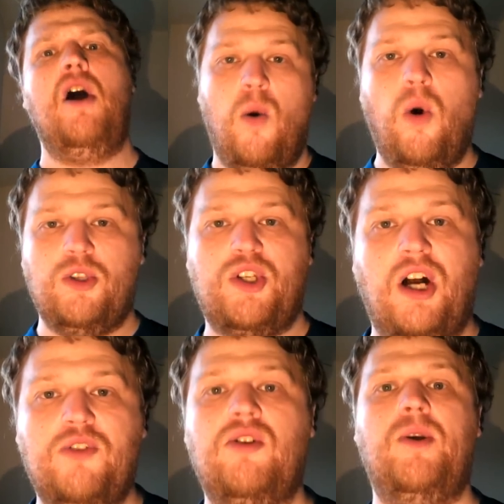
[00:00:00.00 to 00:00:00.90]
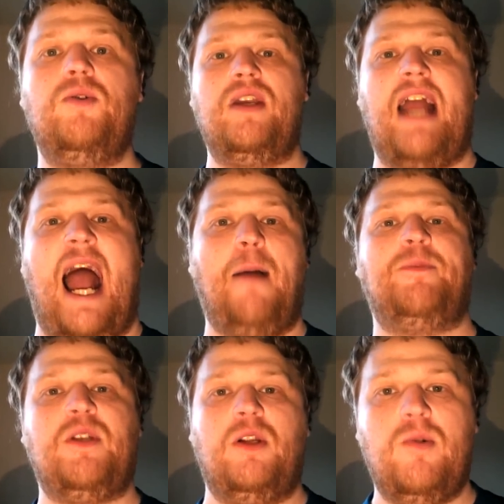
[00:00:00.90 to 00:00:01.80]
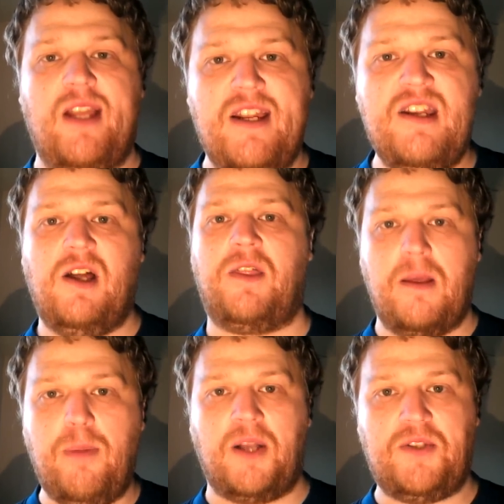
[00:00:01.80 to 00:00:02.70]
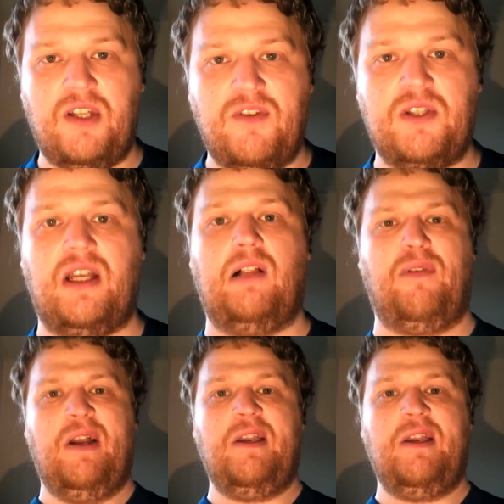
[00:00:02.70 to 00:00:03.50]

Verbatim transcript: whilst contributing absolutely nothing positive yourself,